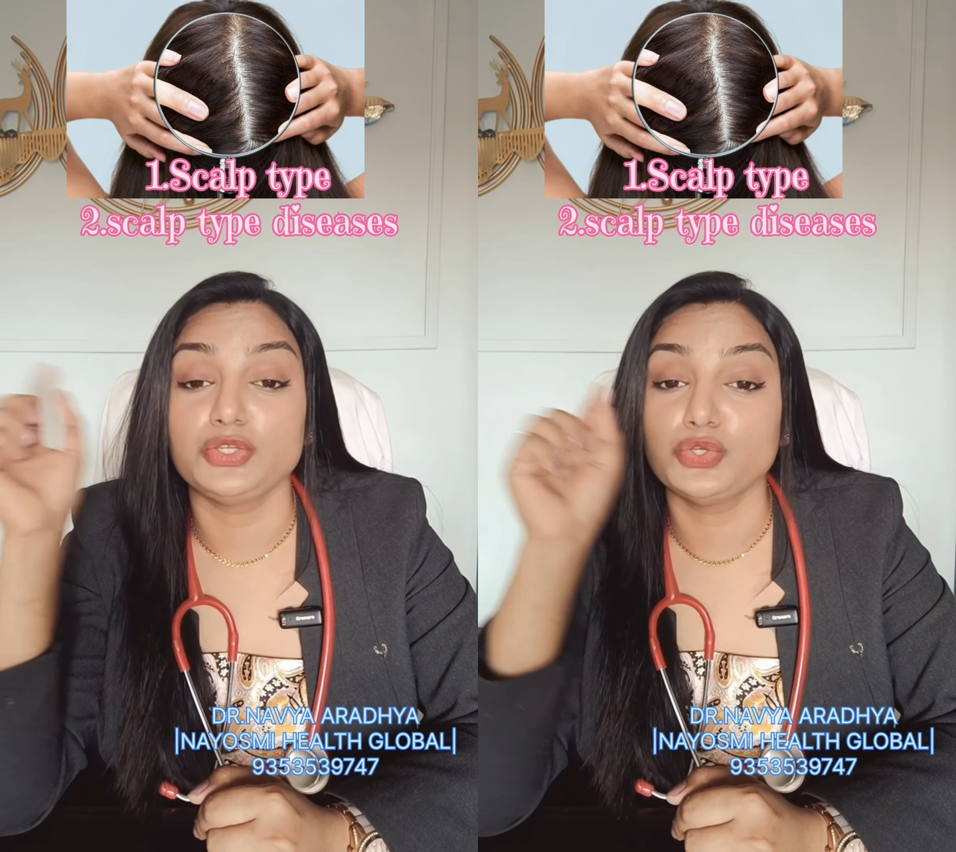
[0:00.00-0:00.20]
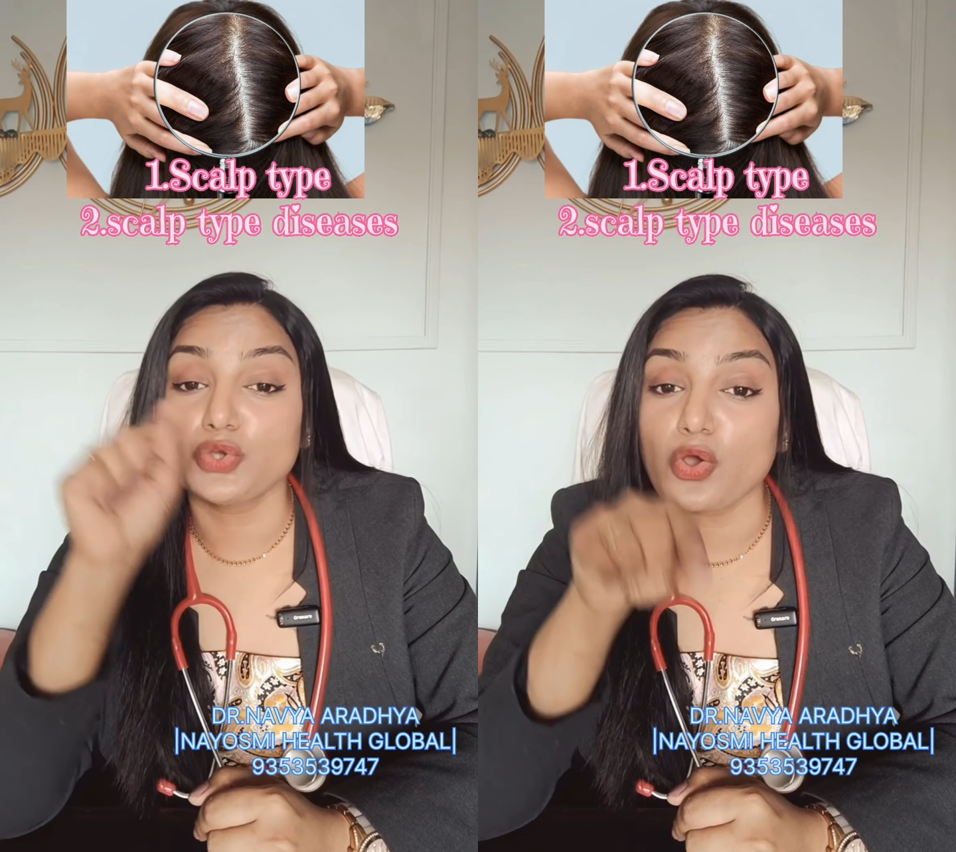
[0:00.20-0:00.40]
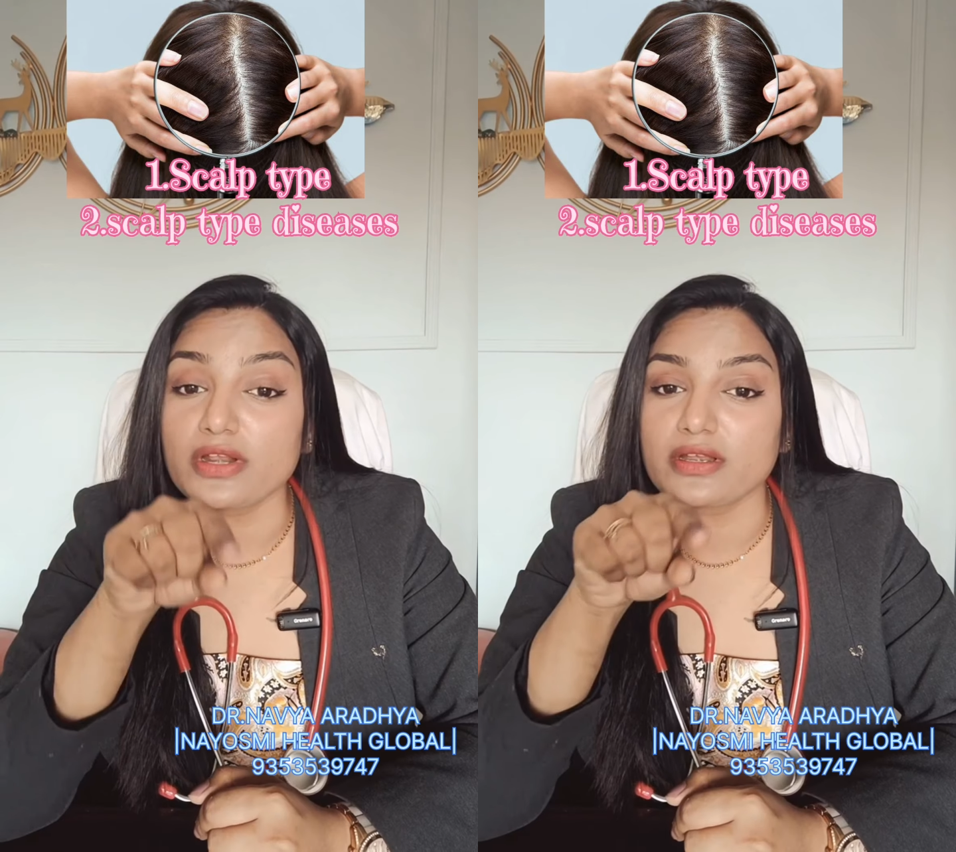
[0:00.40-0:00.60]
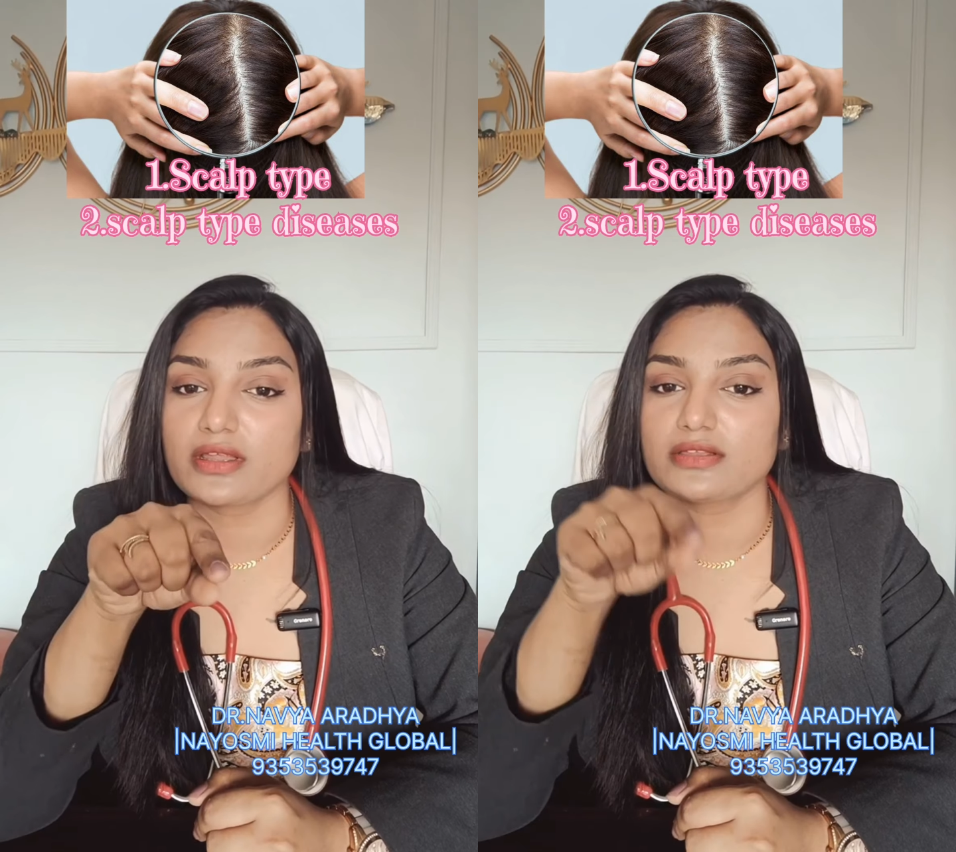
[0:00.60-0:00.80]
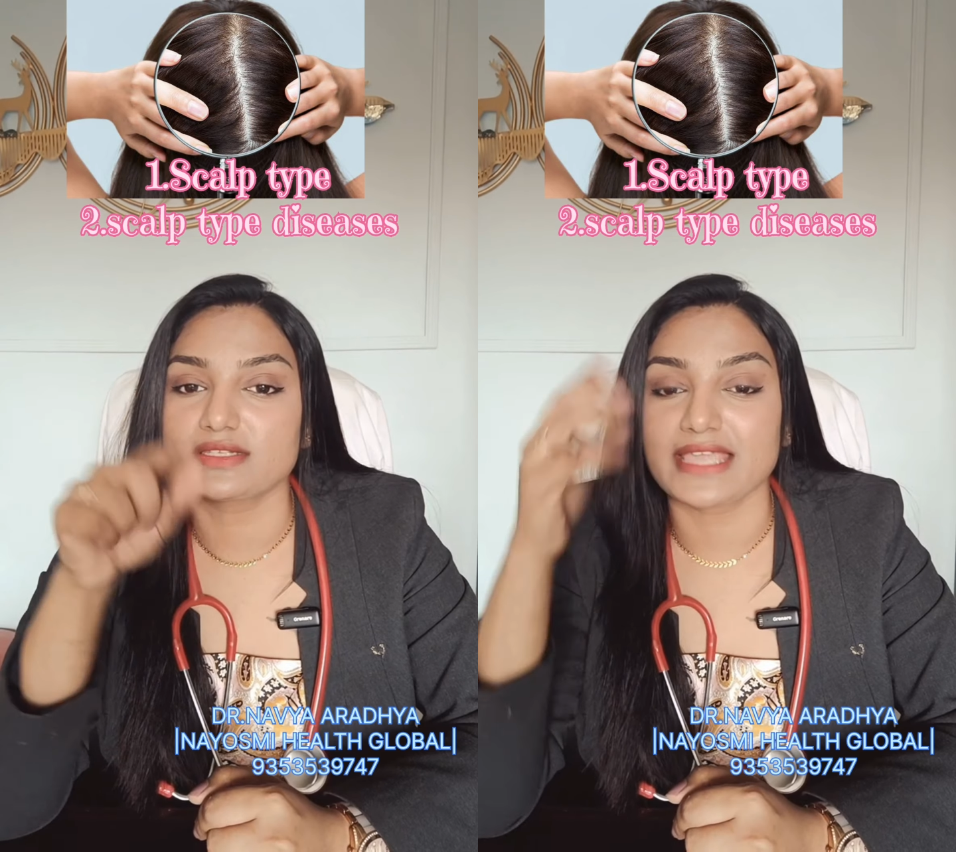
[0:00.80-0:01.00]
your
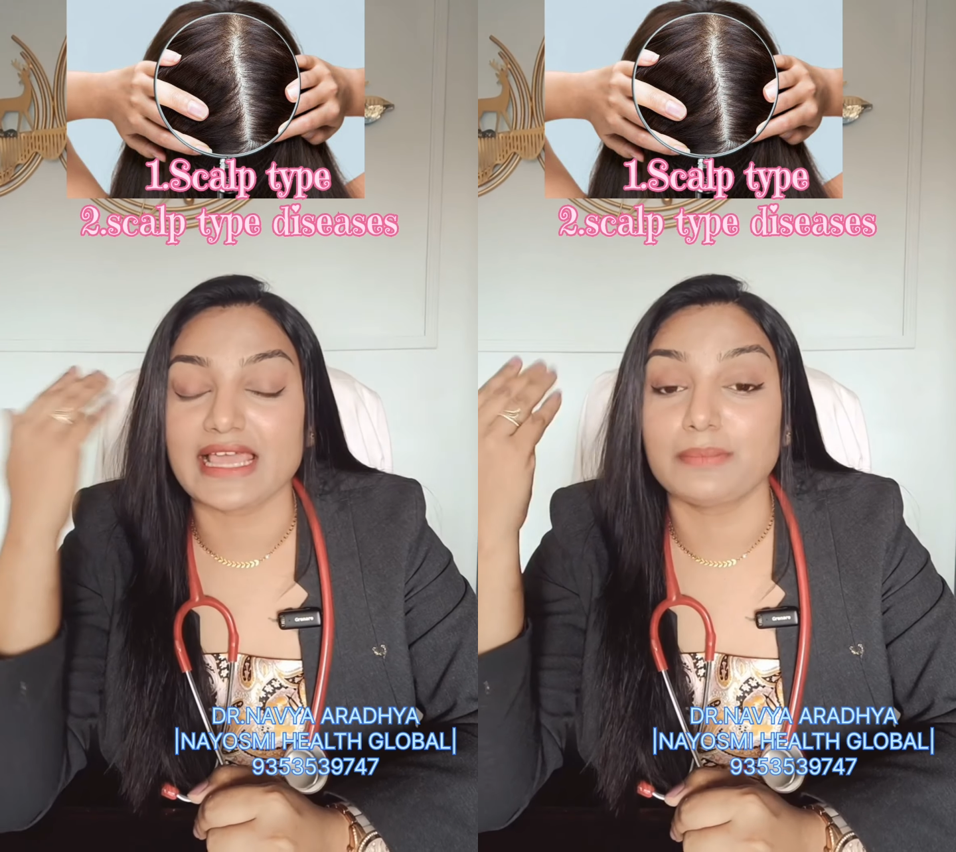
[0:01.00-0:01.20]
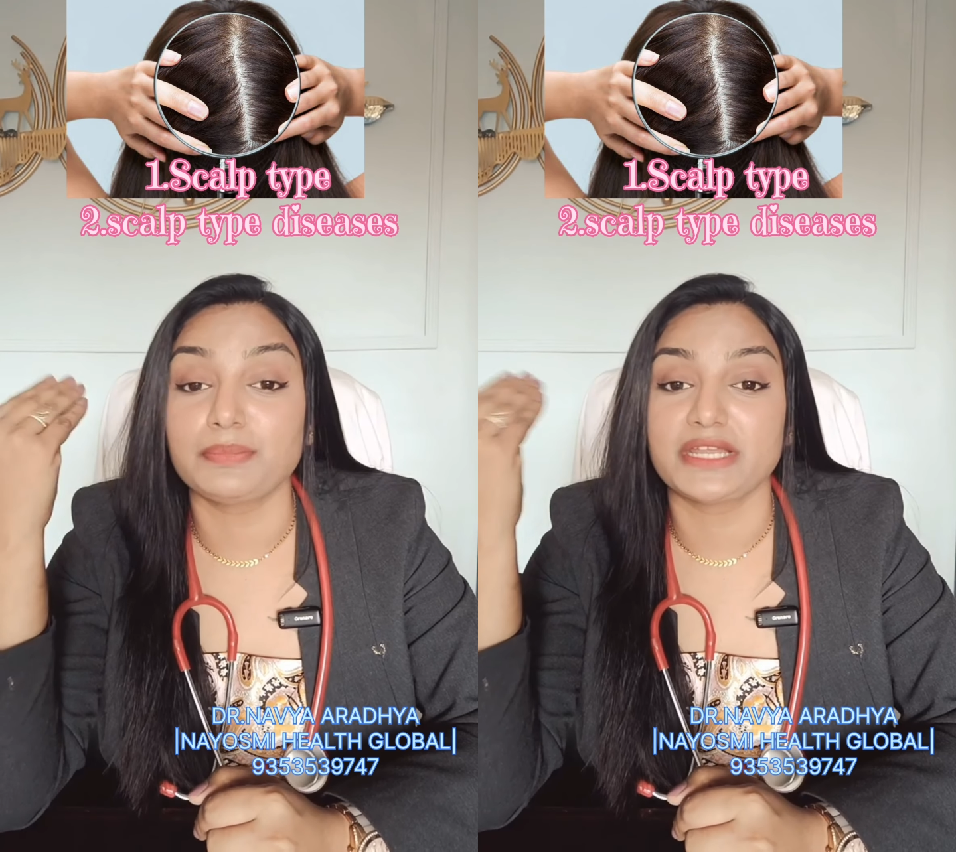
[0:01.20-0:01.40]
scalp